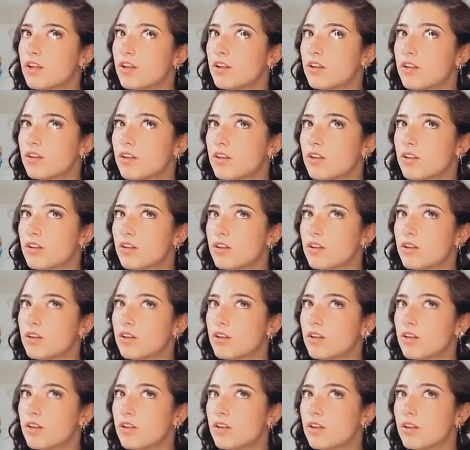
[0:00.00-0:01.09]

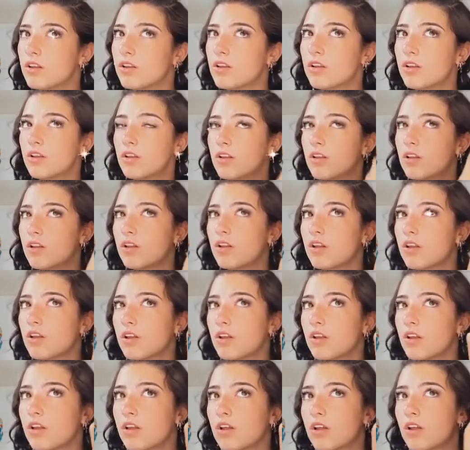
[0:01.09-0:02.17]

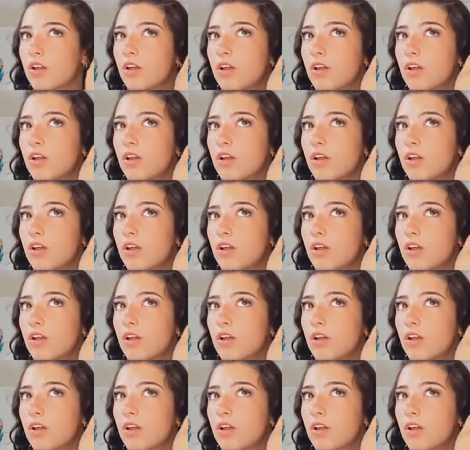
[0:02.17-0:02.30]
[no speech]